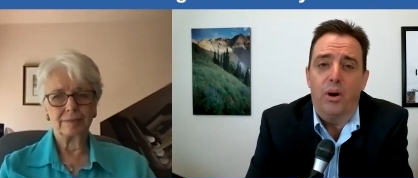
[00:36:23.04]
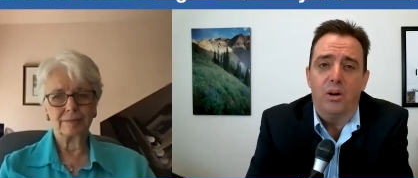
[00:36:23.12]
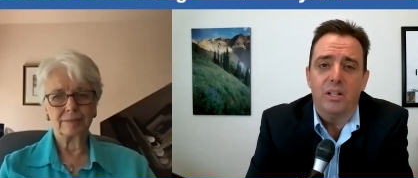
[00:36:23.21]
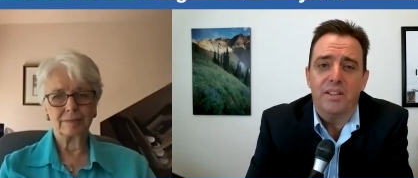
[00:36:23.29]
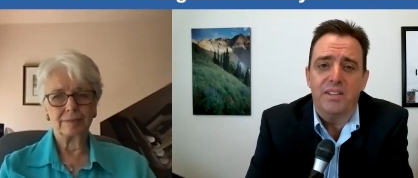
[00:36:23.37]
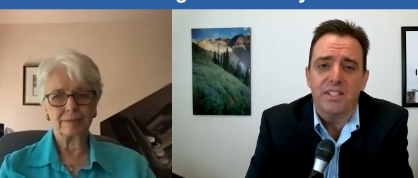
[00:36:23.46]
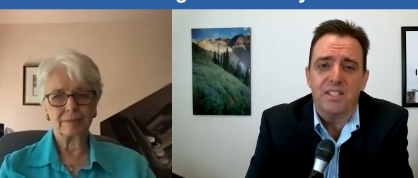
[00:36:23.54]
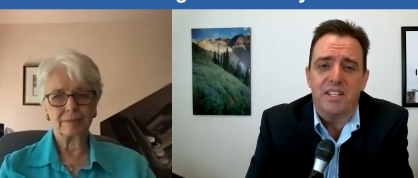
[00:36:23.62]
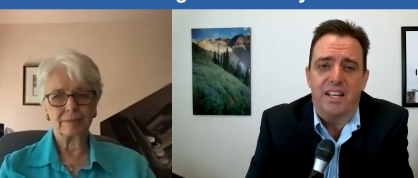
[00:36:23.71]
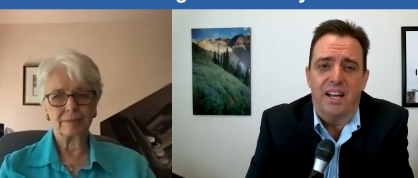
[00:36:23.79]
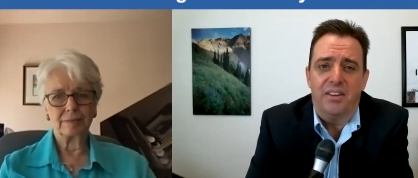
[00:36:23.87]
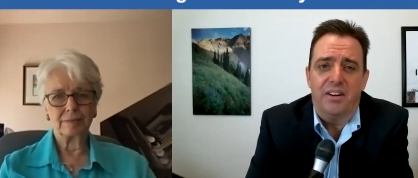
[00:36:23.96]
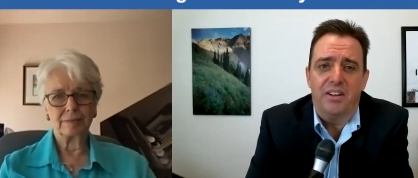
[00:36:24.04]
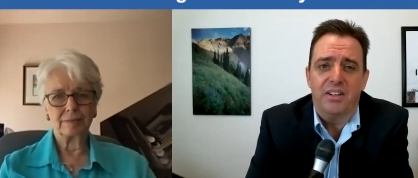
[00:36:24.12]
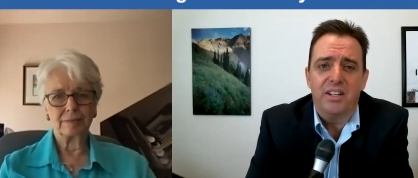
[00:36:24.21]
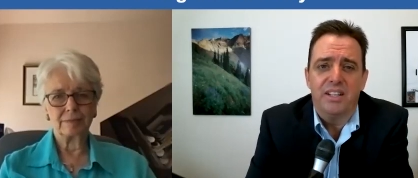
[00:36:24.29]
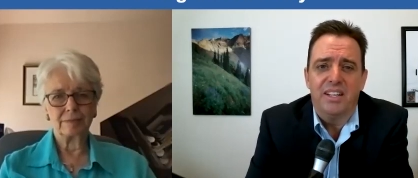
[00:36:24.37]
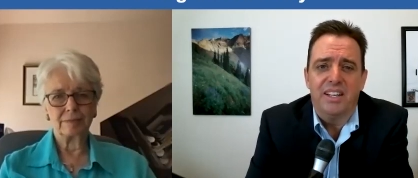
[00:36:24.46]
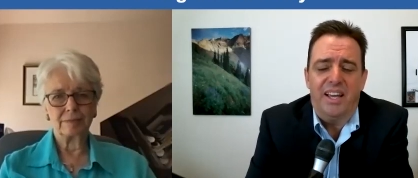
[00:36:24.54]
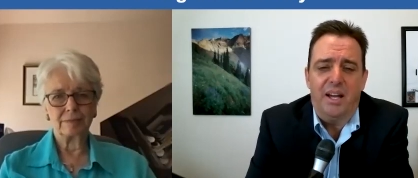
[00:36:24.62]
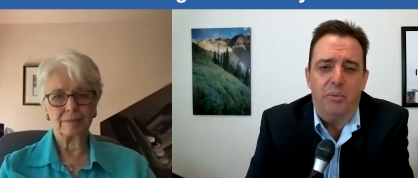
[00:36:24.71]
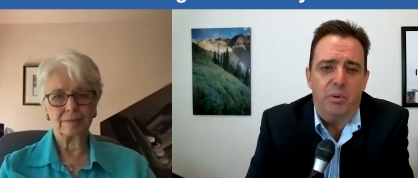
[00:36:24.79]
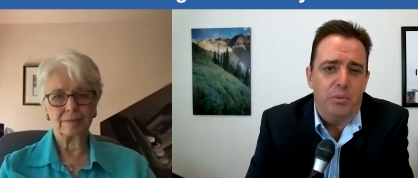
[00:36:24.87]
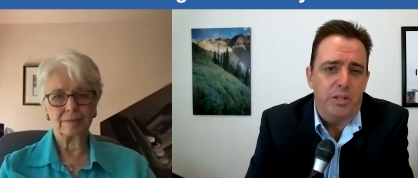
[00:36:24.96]
Speaker 1: We're all in this together,
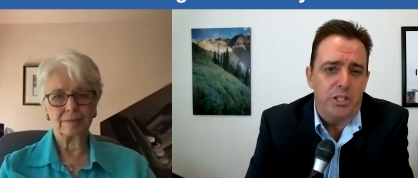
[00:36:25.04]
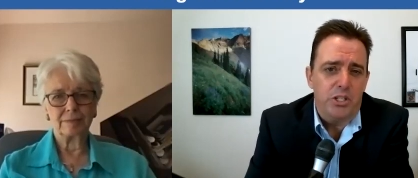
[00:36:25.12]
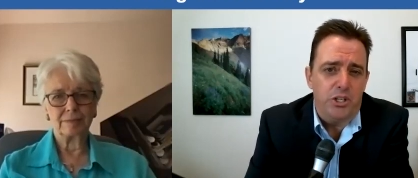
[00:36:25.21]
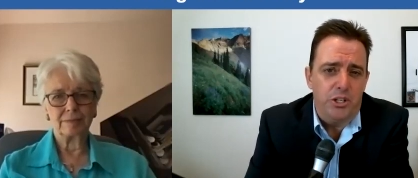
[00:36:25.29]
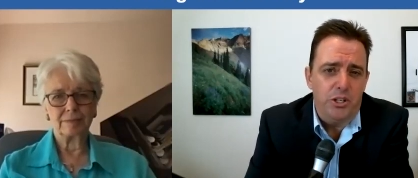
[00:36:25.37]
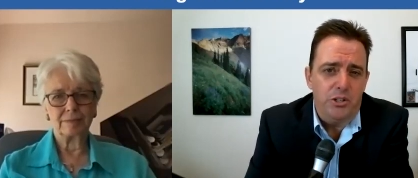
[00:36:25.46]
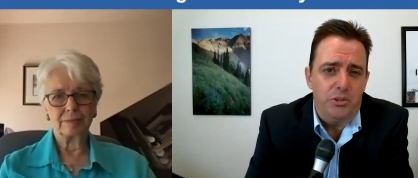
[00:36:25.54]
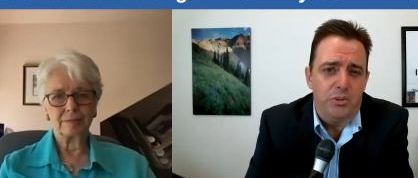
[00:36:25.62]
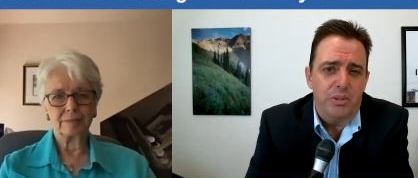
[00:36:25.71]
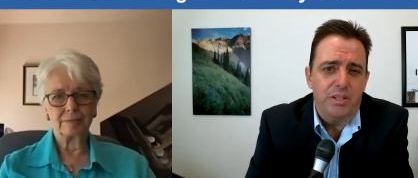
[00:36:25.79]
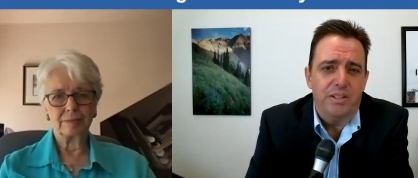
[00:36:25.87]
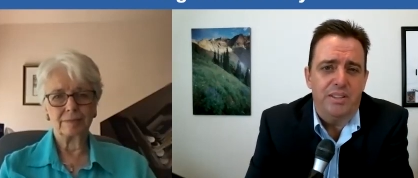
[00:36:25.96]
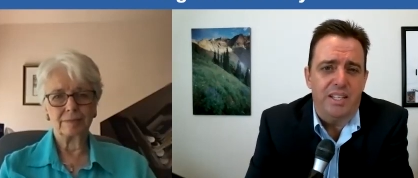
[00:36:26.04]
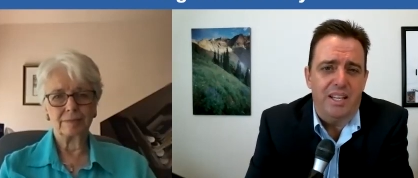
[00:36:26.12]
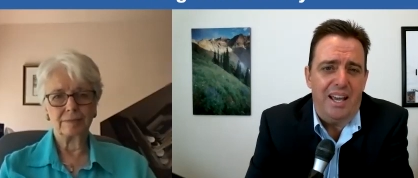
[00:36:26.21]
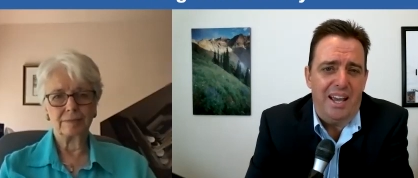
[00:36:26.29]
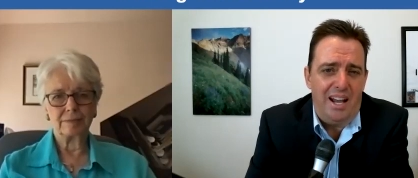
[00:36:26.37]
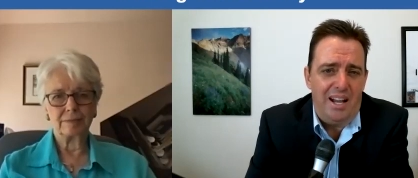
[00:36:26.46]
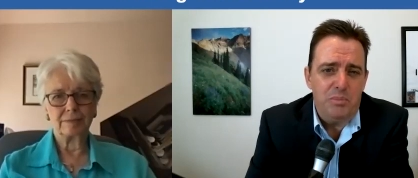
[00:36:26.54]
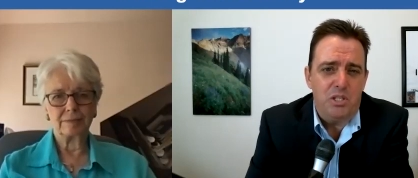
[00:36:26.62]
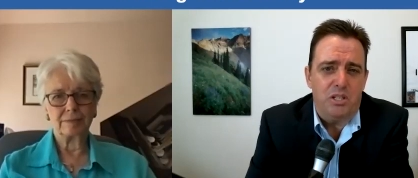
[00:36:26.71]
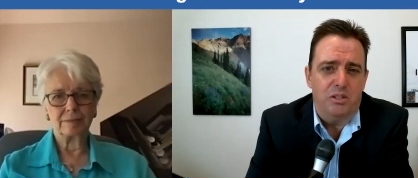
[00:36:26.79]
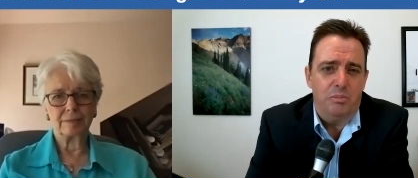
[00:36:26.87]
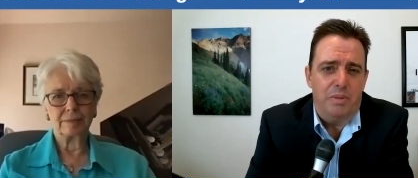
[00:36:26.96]
and we wish you the
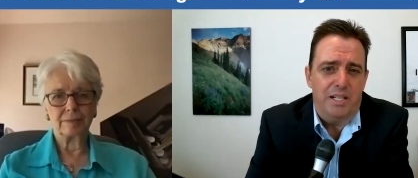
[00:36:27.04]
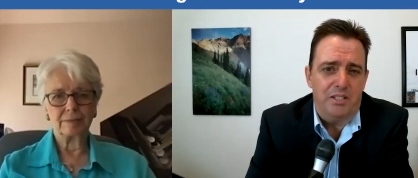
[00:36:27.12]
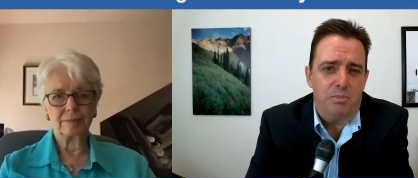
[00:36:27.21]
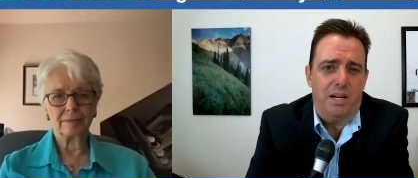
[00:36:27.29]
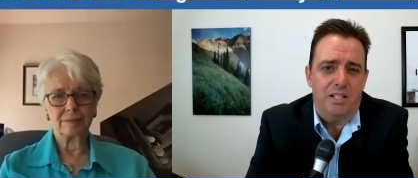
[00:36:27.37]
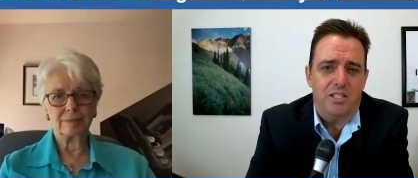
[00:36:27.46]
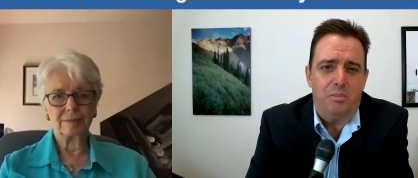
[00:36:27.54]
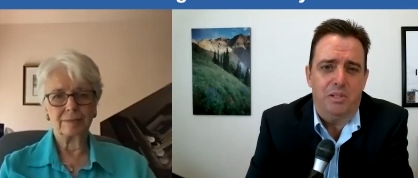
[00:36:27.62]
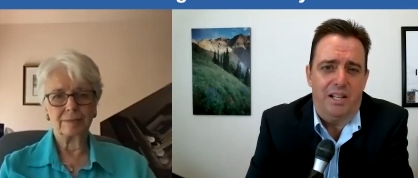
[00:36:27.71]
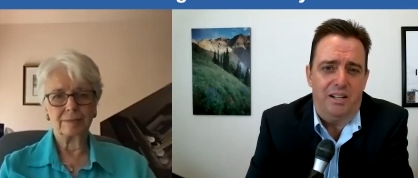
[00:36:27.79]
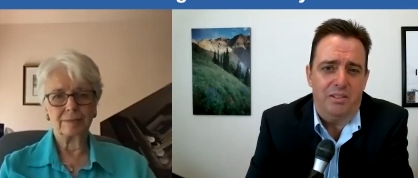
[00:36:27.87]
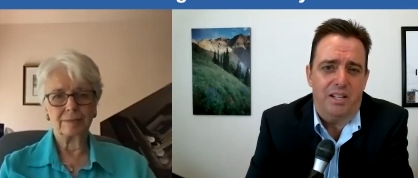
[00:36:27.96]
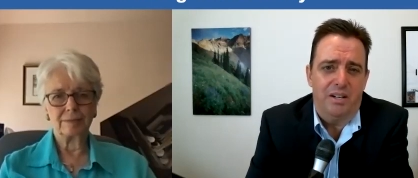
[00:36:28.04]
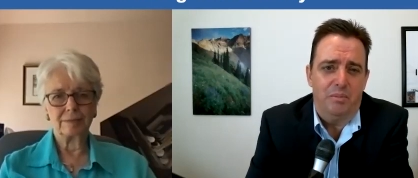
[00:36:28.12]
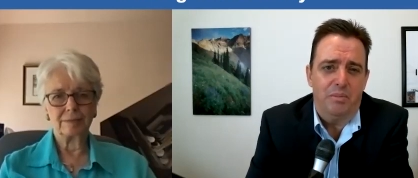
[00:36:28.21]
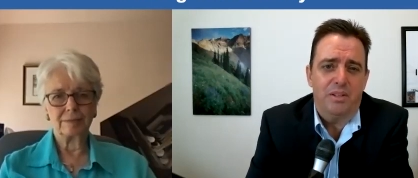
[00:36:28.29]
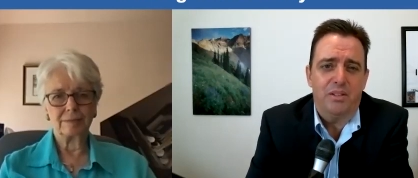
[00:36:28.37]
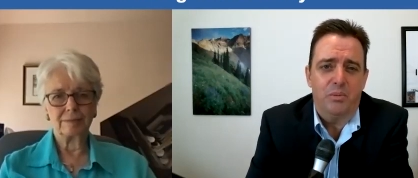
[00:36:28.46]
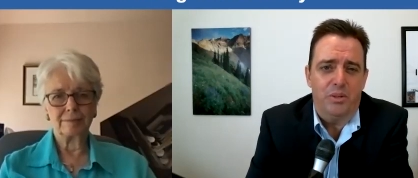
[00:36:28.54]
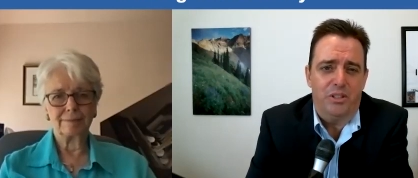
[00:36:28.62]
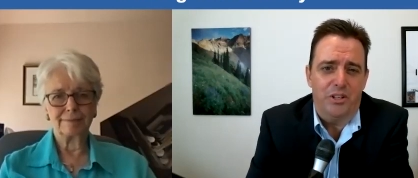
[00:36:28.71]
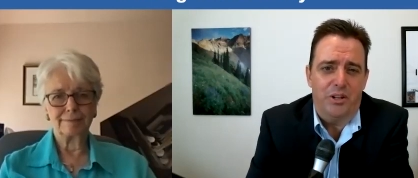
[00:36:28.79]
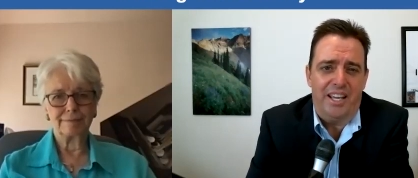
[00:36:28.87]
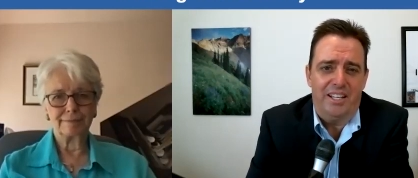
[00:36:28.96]
absolute best possible outcome
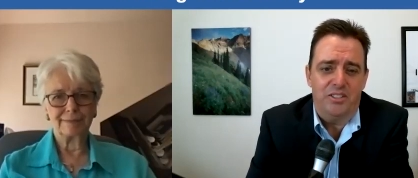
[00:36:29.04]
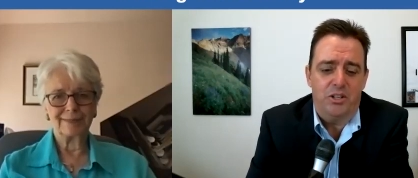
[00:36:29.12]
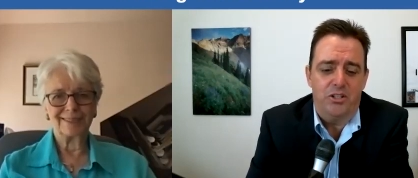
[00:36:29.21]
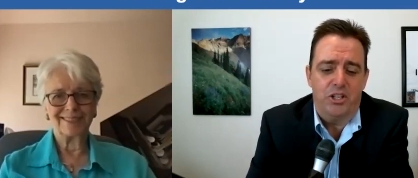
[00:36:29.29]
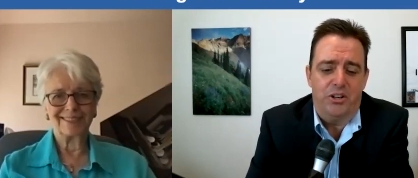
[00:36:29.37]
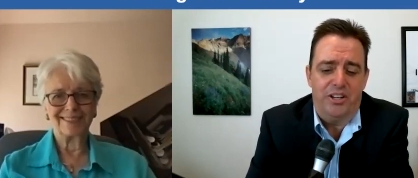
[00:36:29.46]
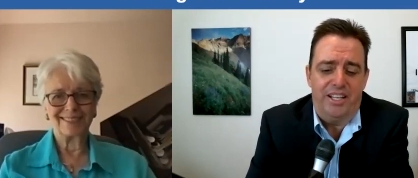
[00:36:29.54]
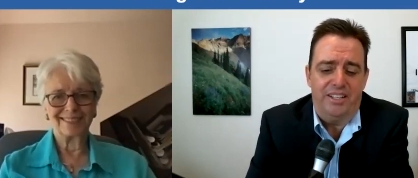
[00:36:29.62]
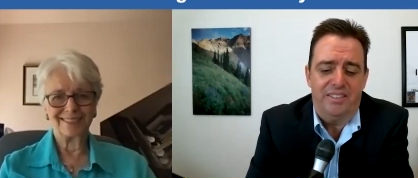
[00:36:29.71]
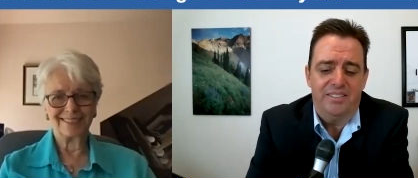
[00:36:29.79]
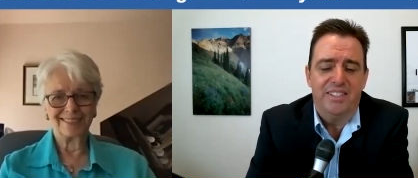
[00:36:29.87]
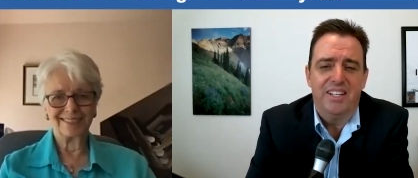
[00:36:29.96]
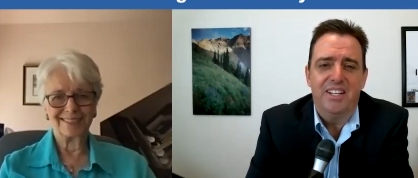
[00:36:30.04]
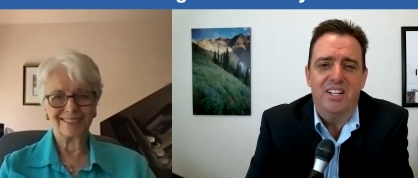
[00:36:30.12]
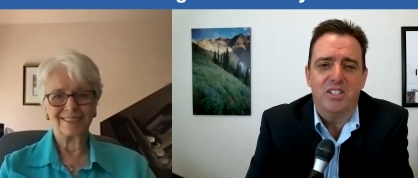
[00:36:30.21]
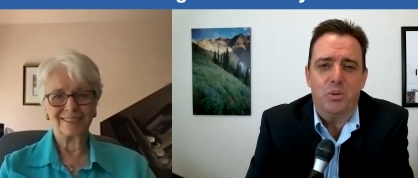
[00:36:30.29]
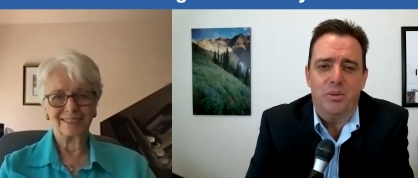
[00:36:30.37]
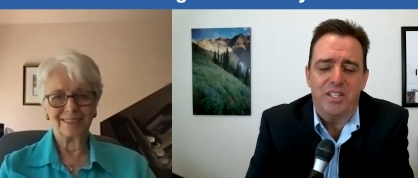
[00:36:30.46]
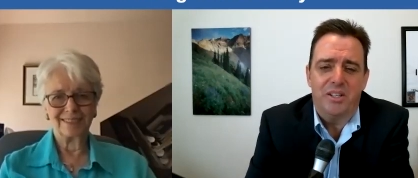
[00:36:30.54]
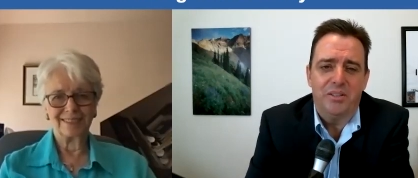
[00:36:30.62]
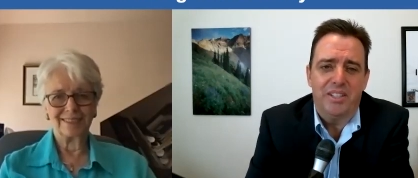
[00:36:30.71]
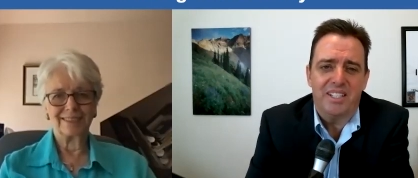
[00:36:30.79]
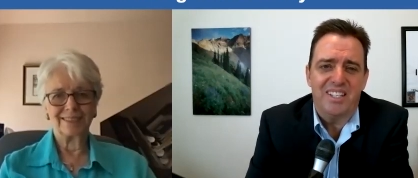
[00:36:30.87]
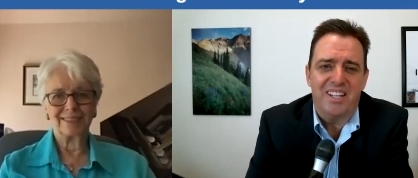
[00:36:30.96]
with your cancer journey. So until